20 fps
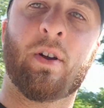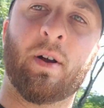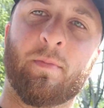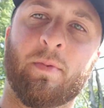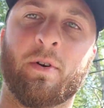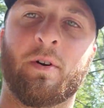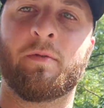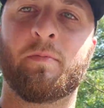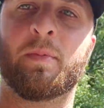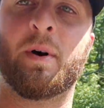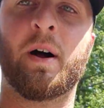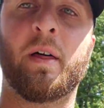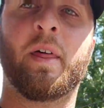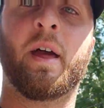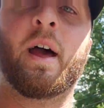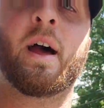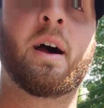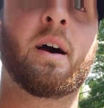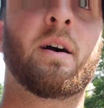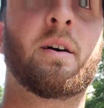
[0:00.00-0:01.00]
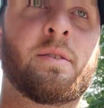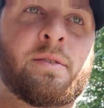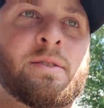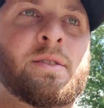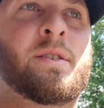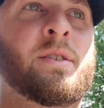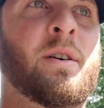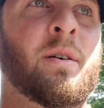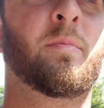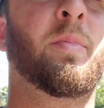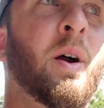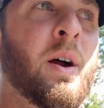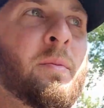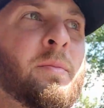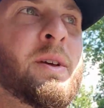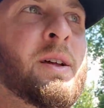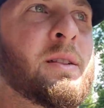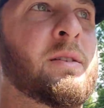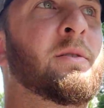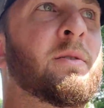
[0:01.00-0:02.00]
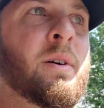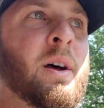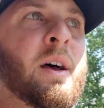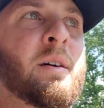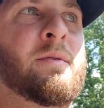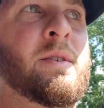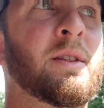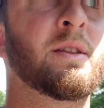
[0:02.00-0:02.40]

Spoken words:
Off by the house. I'll probably be a little heavy